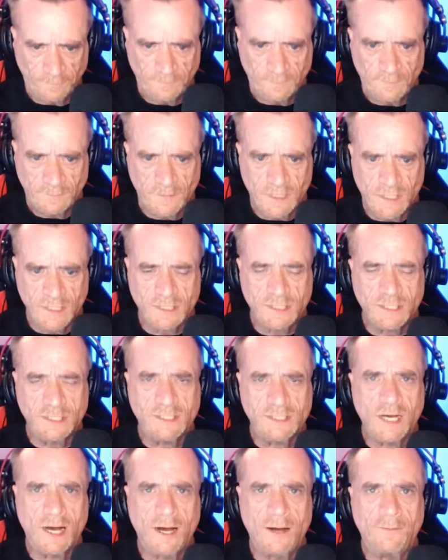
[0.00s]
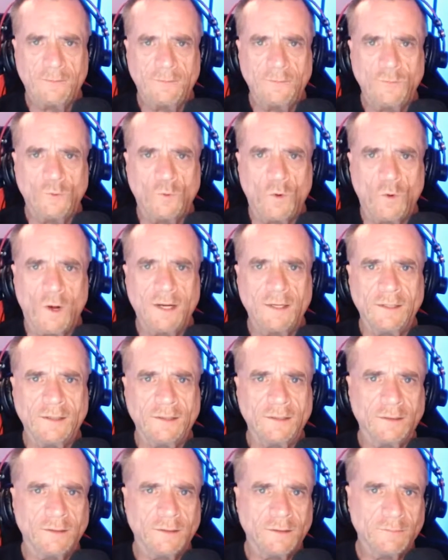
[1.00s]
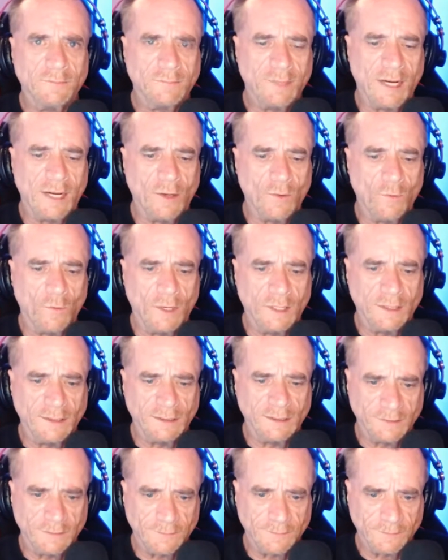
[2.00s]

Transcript: that ye come one by one."